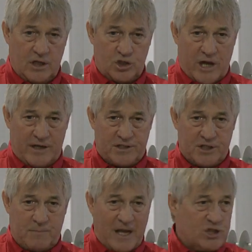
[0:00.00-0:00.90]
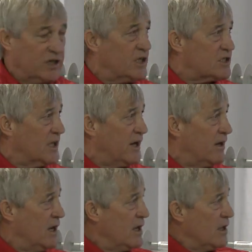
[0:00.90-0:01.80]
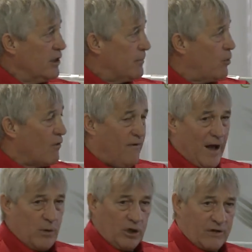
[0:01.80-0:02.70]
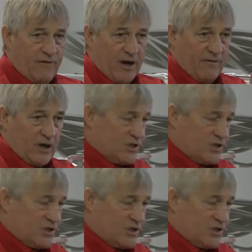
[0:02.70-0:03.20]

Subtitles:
shedded suspension insulator, the profile will look very, very